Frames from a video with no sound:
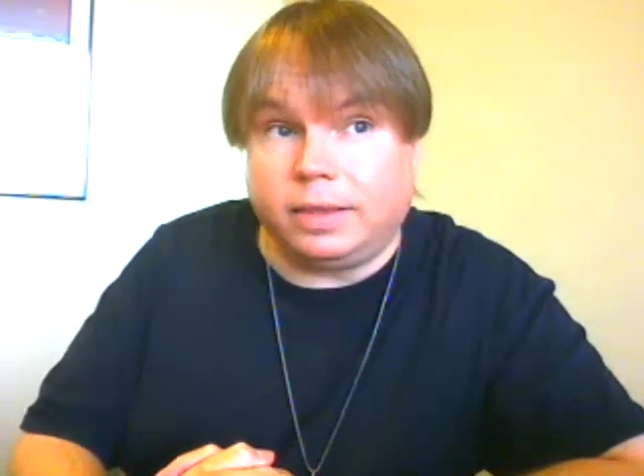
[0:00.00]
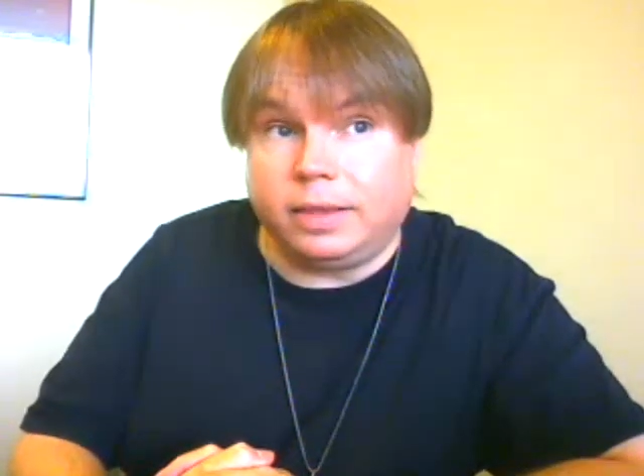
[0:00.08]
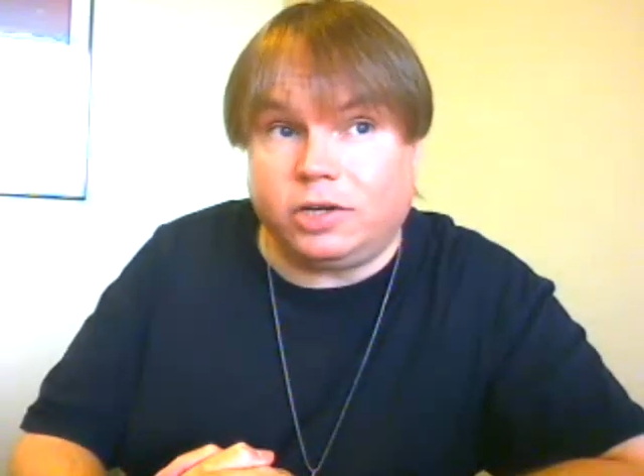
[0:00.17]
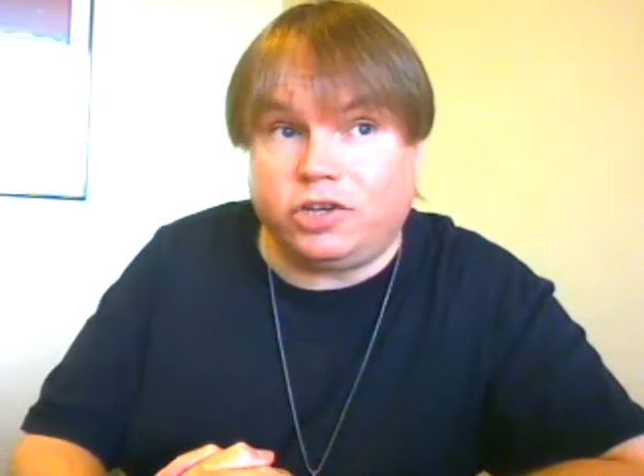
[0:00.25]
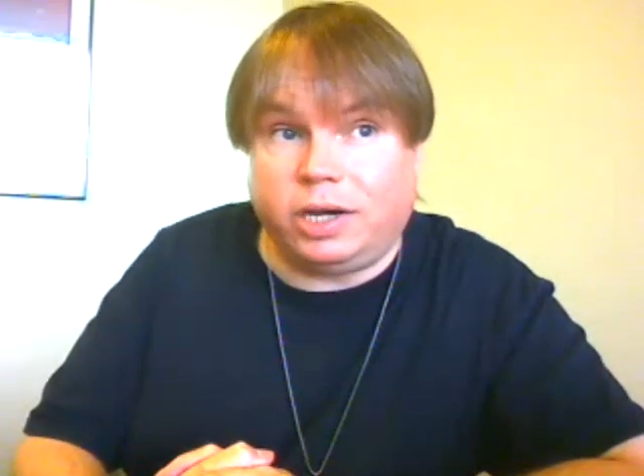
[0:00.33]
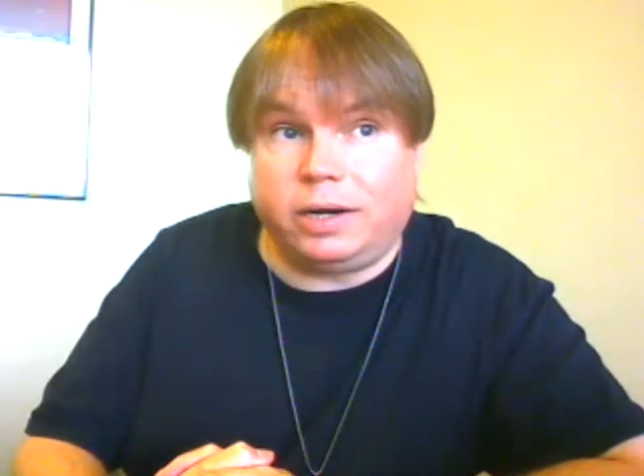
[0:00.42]

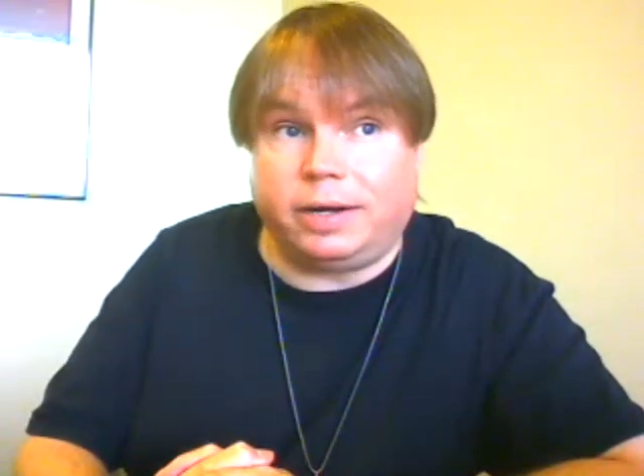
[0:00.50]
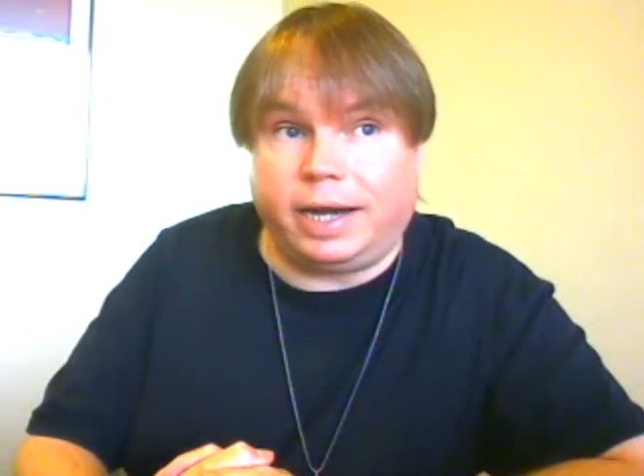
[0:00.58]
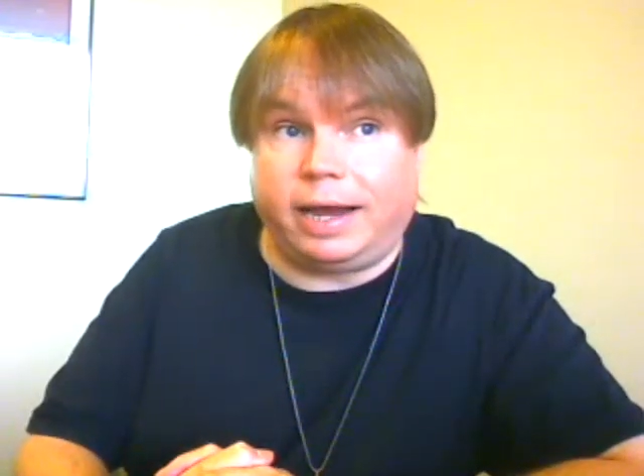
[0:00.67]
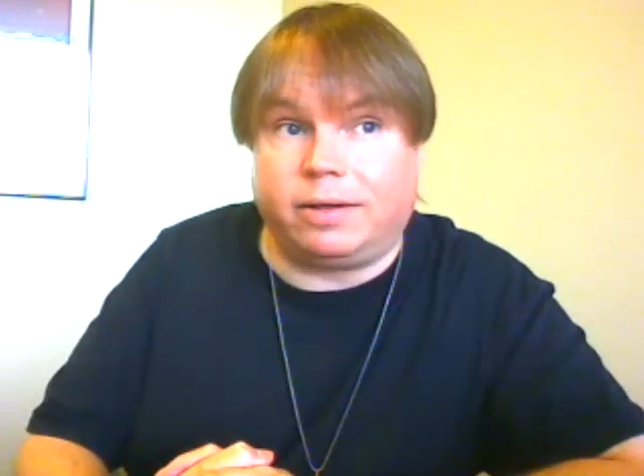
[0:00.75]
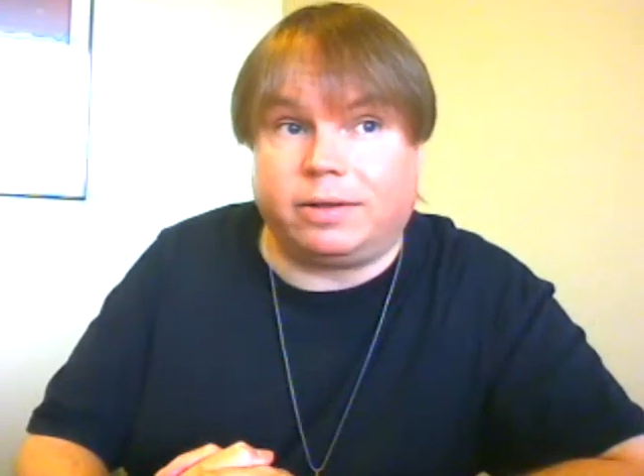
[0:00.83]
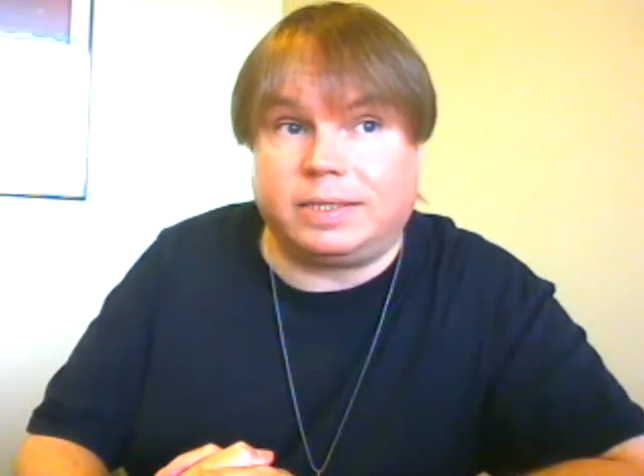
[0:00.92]
this year,
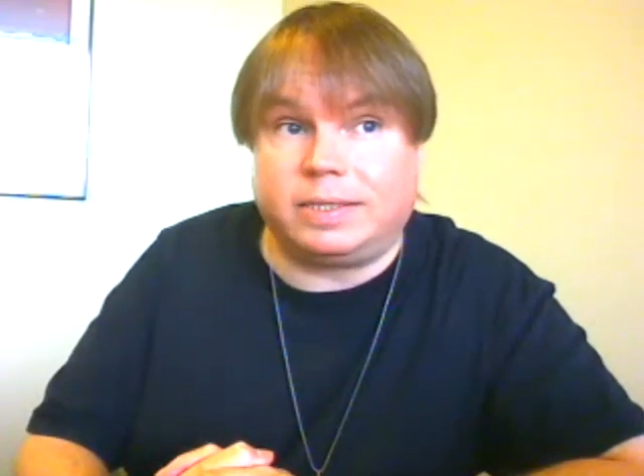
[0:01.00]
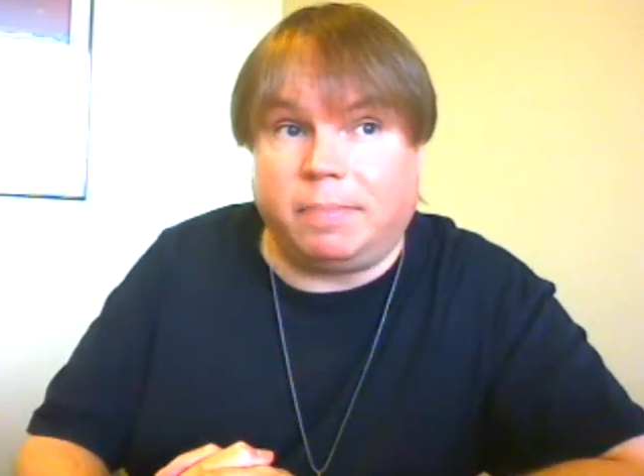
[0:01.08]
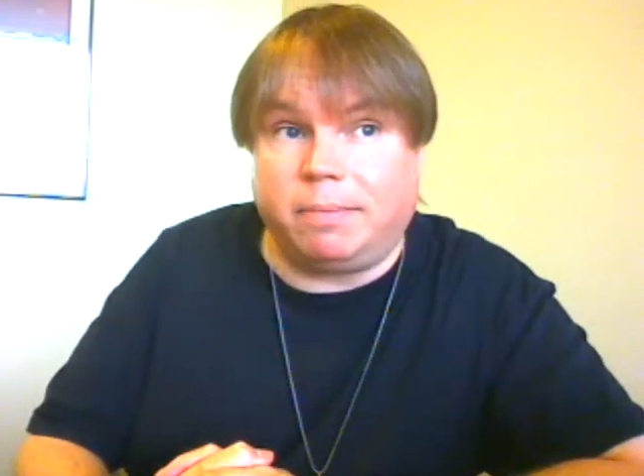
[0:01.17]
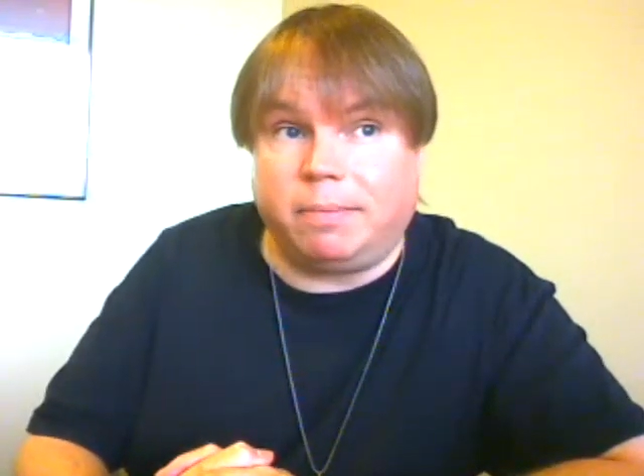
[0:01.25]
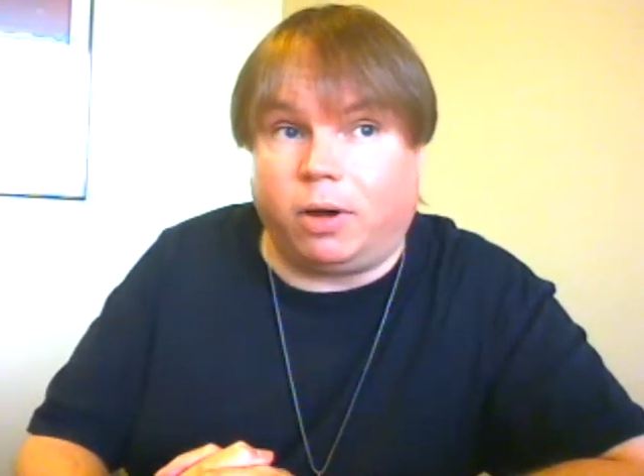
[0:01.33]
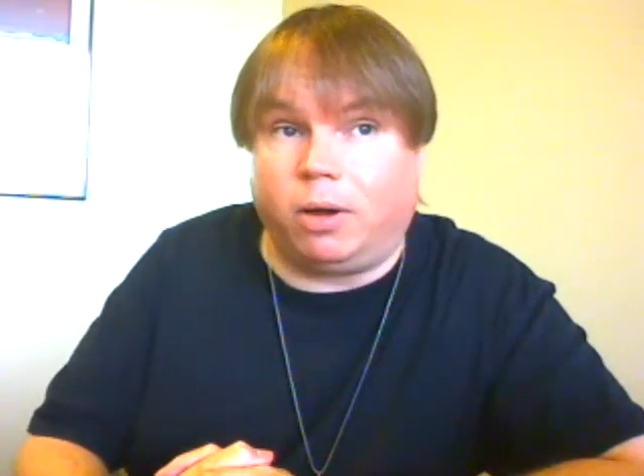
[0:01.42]
now it's
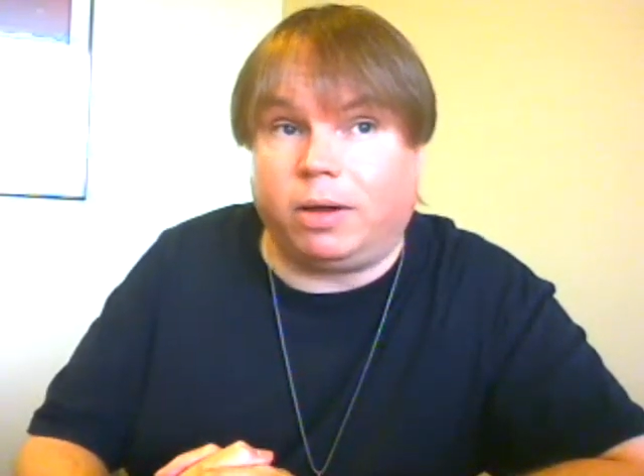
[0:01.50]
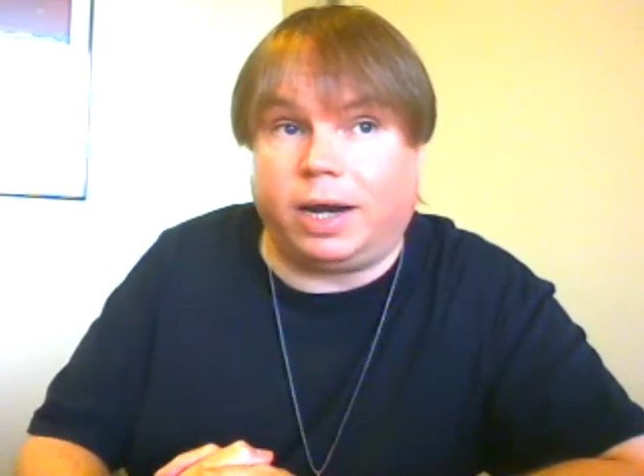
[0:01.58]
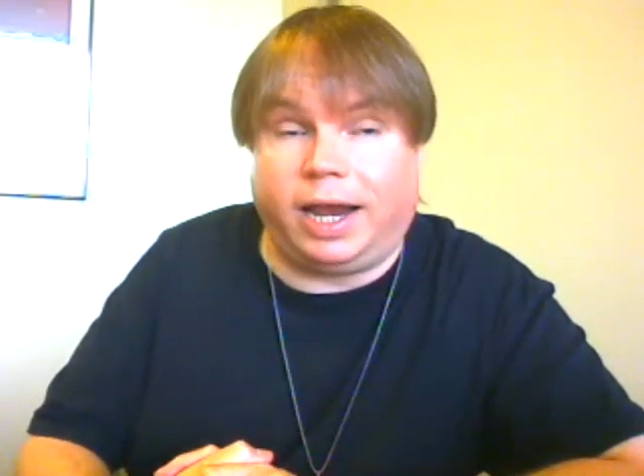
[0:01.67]
Mabon